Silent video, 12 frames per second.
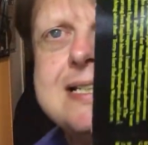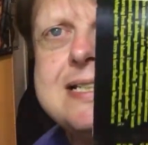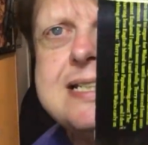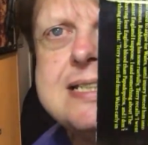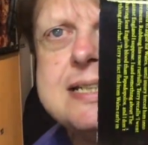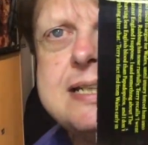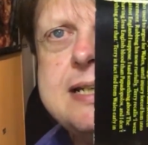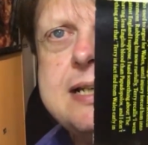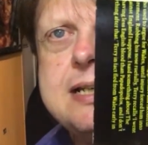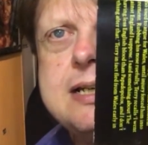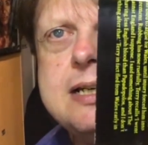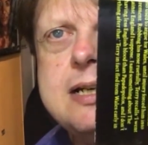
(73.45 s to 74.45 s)
It is a
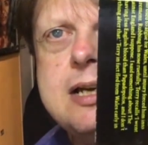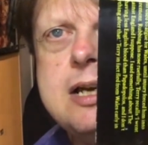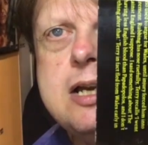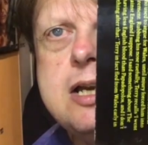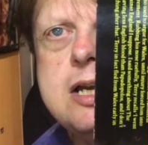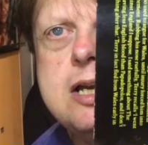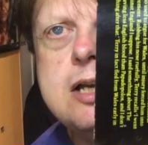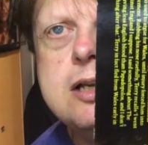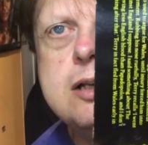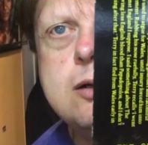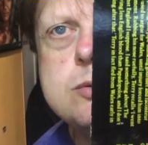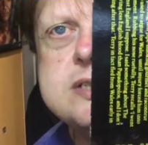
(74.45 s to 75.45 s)

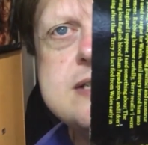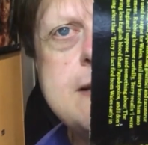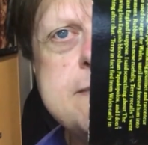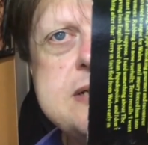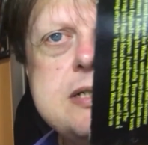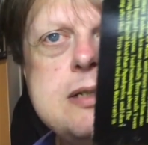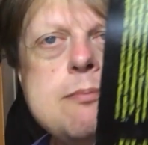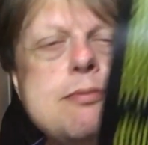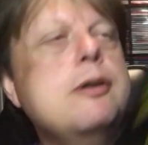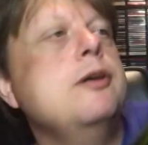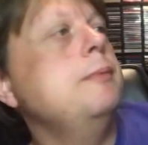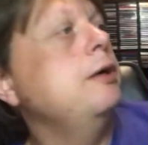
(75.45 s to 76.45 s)
gold stamped
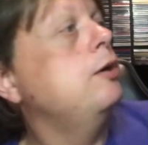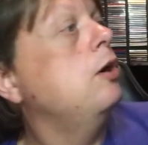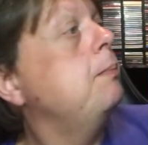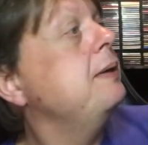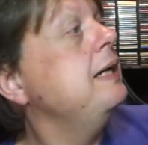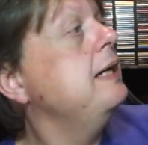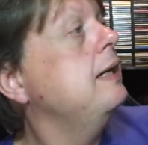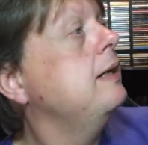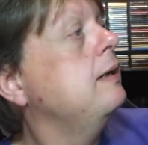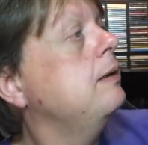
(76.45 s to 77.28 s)
promo copy,